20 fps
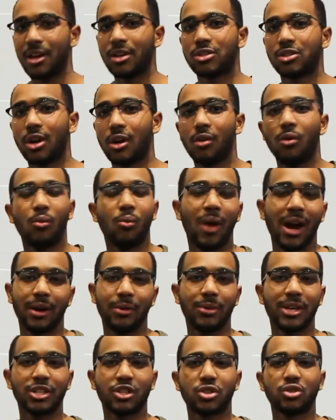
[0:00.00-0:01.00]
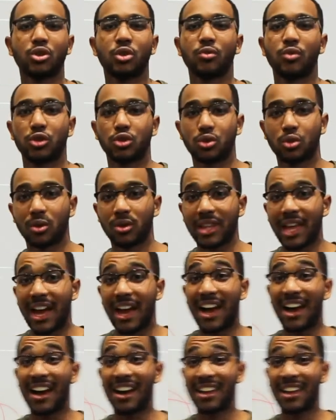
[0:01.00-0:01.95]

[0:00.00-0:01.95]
So why don't we just restore that?